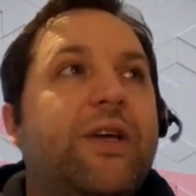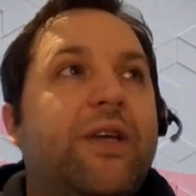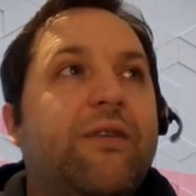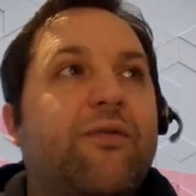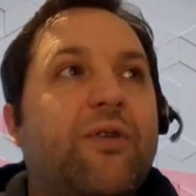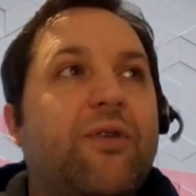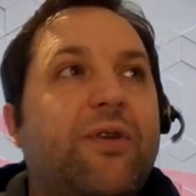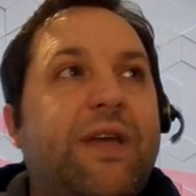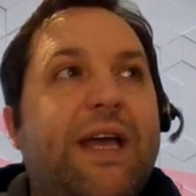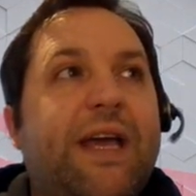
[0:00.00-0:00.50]

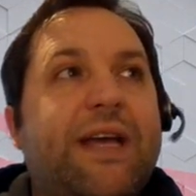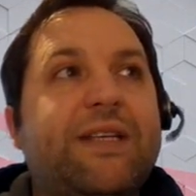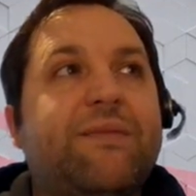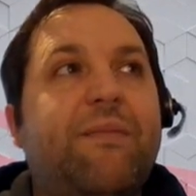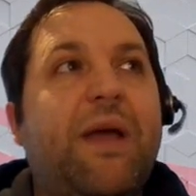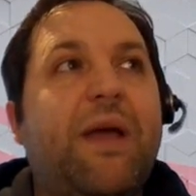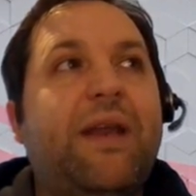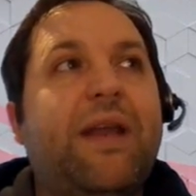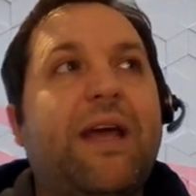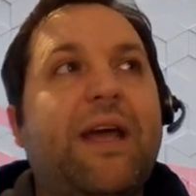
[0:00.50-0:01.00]
you've got
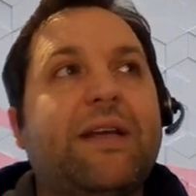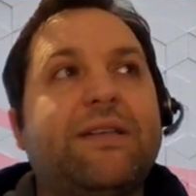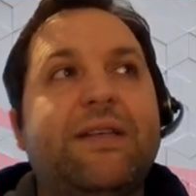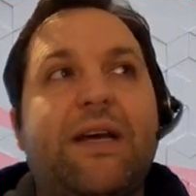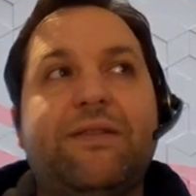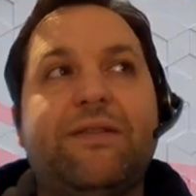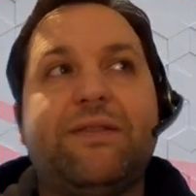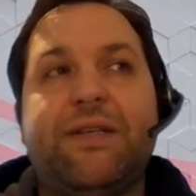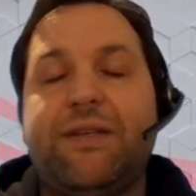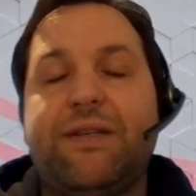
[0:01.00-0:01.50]
Mendex
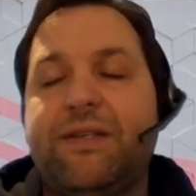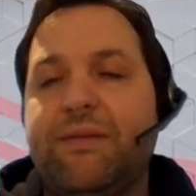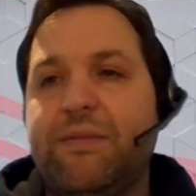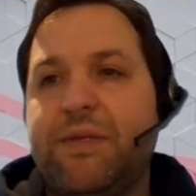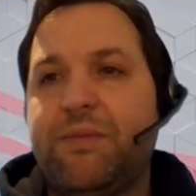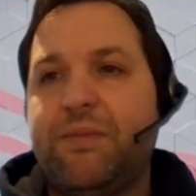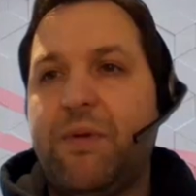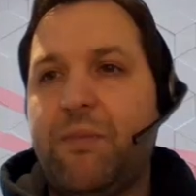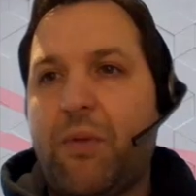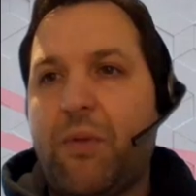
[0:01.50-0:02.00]
and
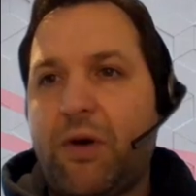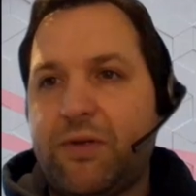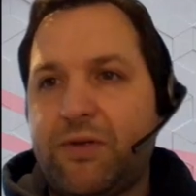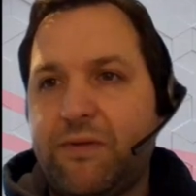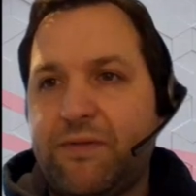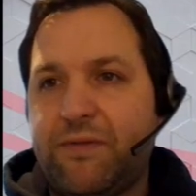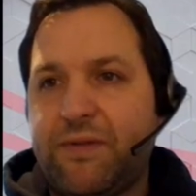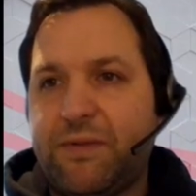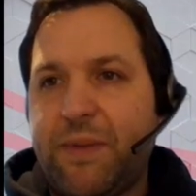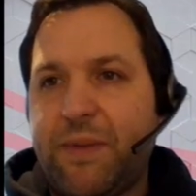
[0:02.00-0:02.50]
OutSystems, but
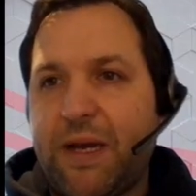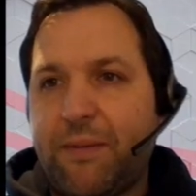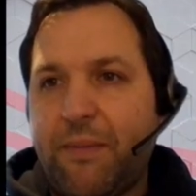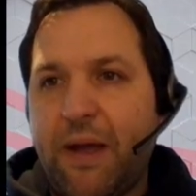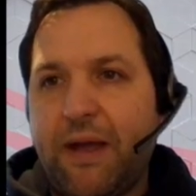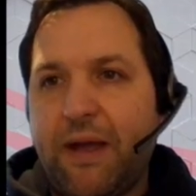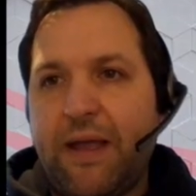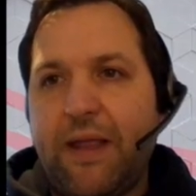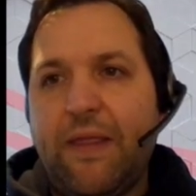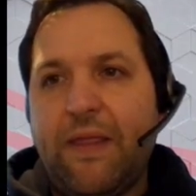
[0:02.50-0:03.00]
Microsoft smack
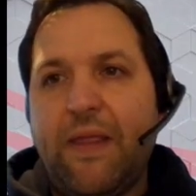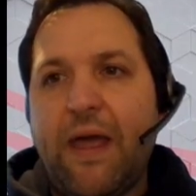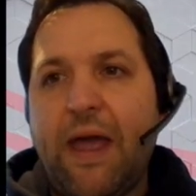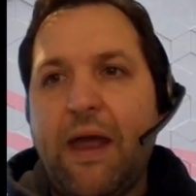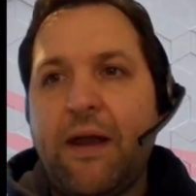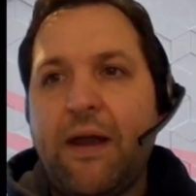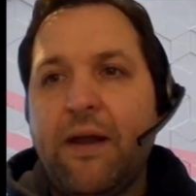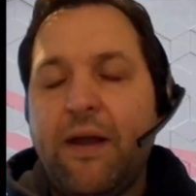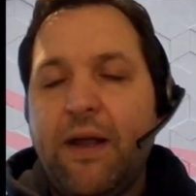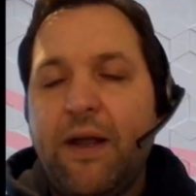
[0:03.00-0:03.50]
bang in
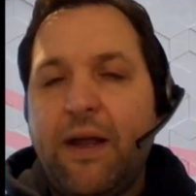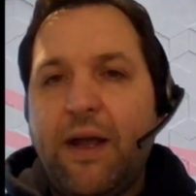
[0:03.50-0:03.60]
there